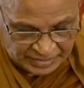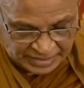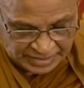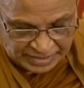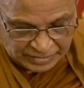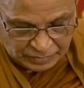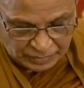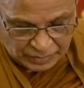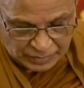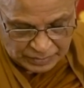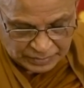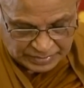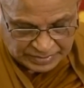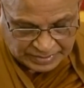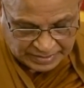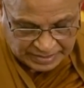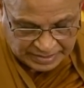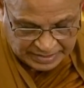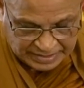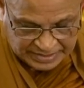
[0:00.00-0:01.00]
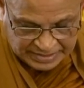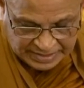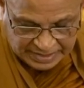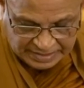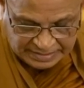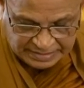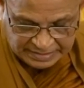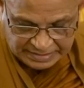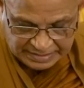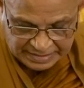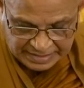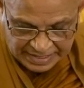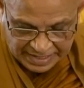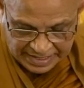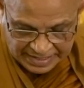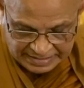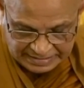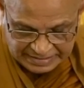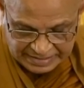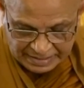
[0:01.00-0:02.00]
It was a sudden
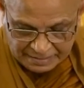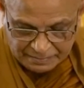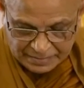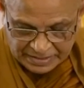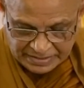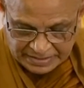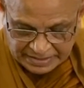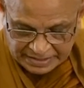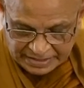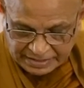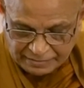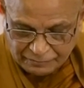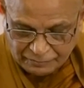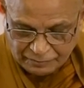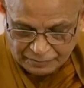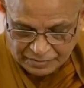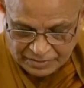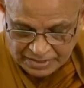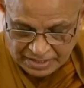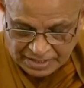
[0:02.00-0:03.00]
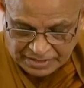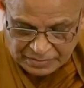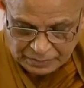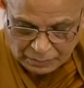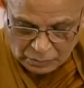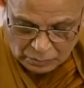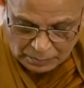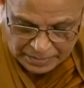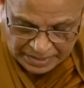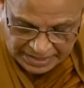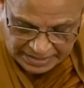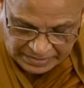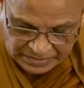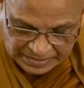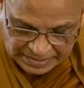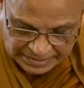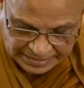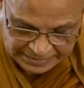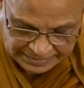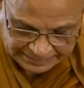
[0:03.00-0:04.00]
and dramatic
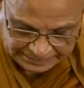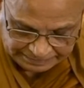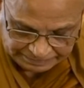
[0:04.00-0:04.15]
transformation.